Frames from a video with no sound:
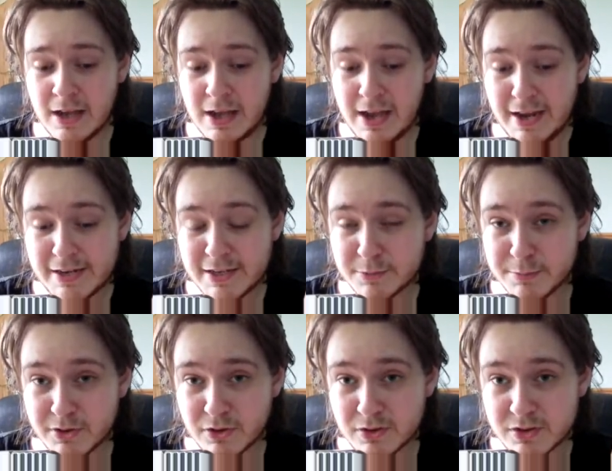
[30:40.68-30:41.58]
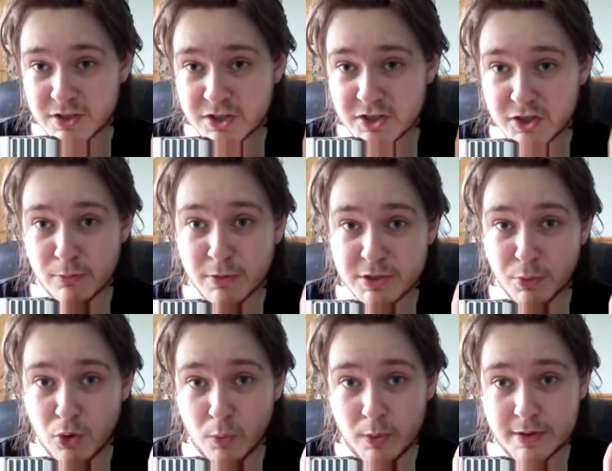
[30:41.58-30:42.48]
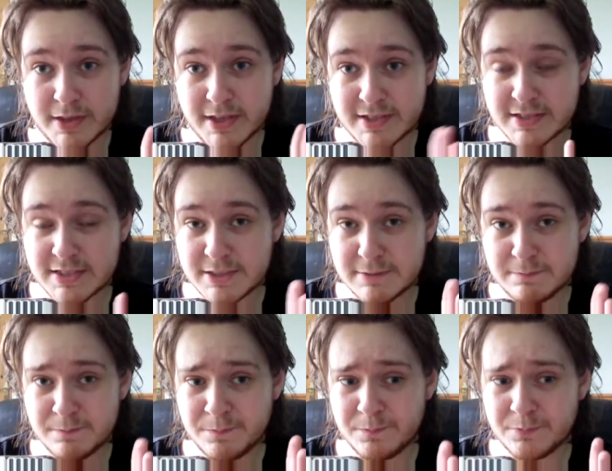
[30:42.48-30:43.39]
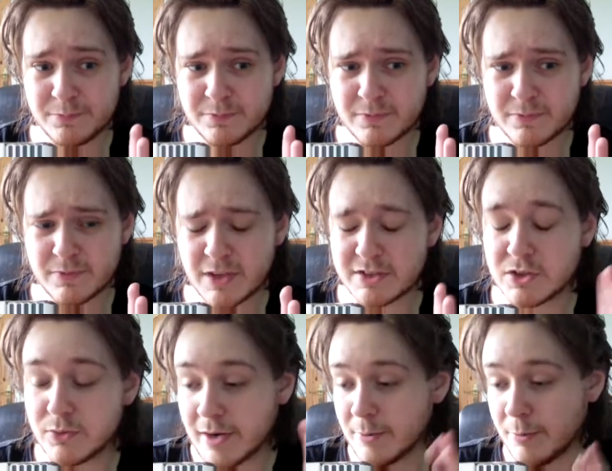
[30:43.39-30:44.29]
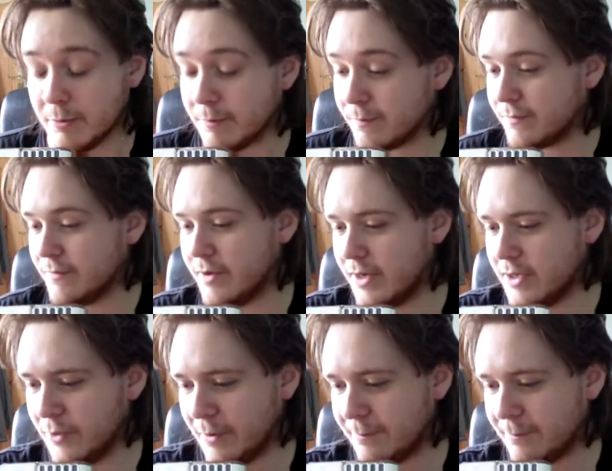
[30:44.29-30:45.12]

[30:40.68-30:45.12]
and can be done so much more with. It's incredible. Anyway,